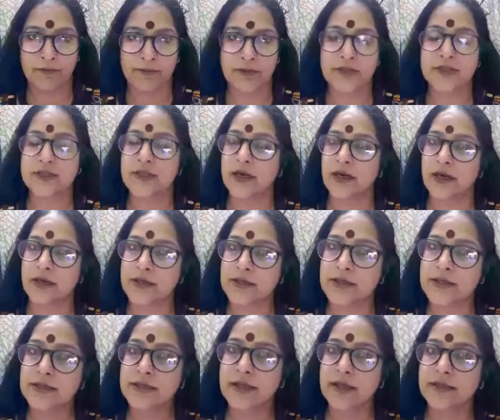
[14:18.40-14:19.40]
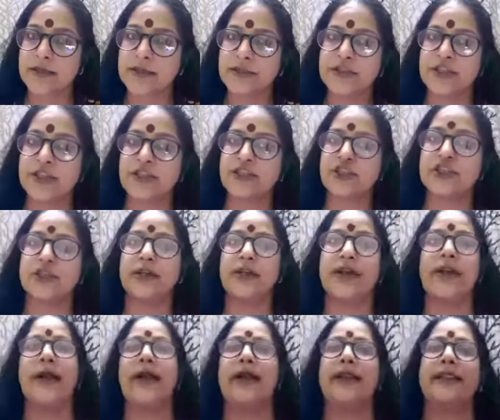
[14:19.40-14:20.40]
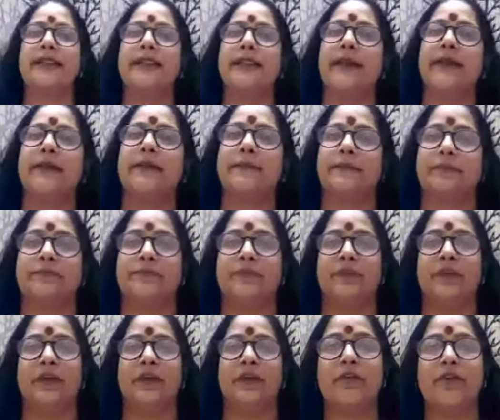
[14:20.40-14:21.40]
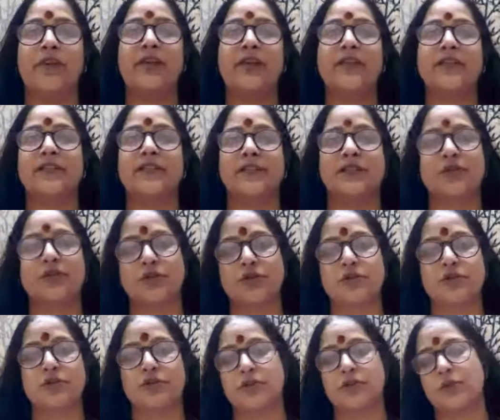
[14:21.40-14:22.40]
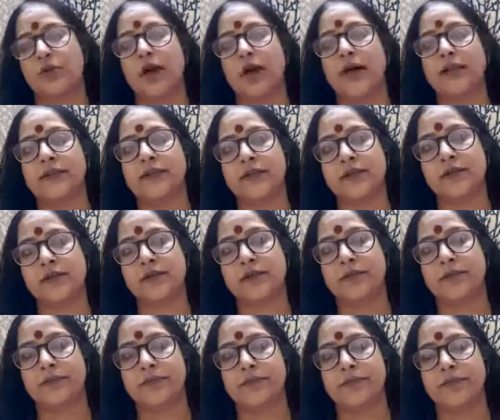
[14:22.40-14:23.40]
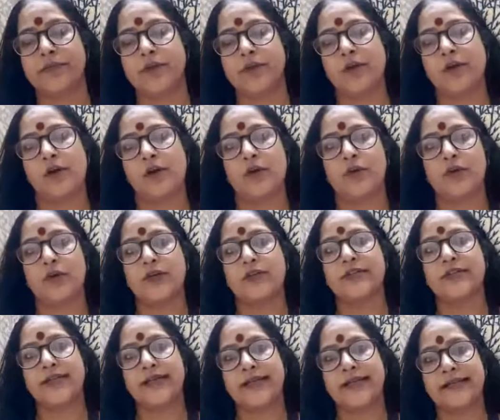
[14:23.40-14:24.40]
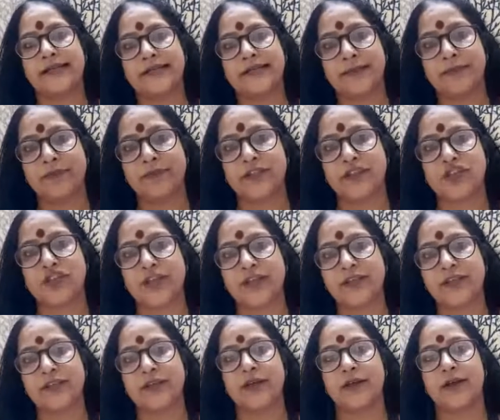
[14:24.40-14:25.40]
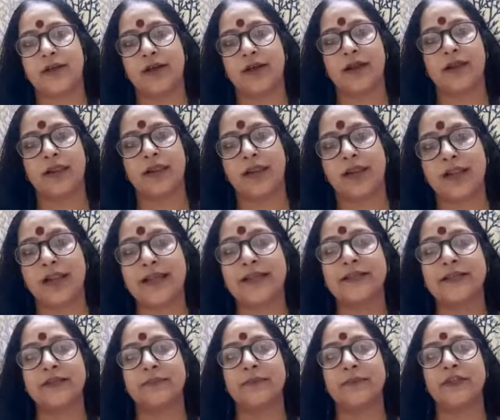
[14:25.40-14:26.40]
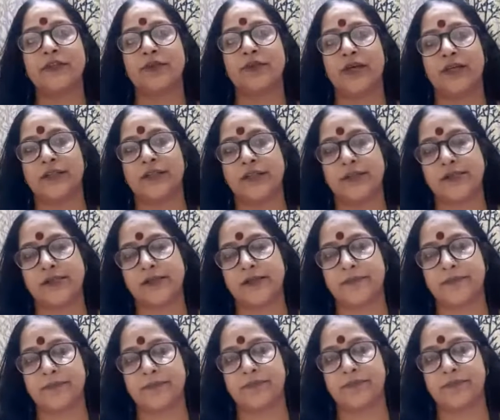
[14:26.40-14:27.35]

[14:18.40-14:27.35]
first understand the change and then release it to others. First accept the change and let it be to others.